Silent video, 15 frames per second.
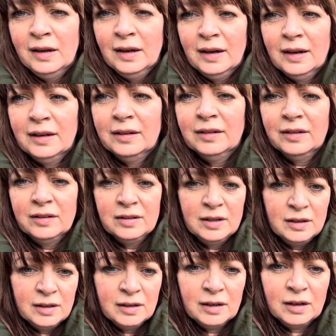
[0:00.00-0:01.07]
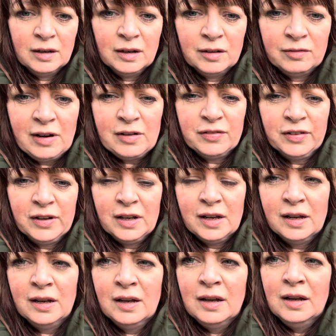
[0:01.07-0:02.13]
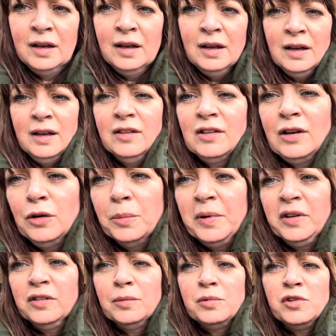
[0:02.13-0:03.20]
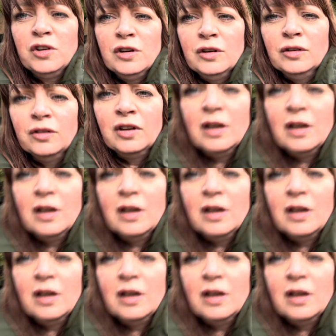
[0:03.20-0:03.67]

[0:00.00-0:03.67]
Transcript: and Ralphie is a little bit subdued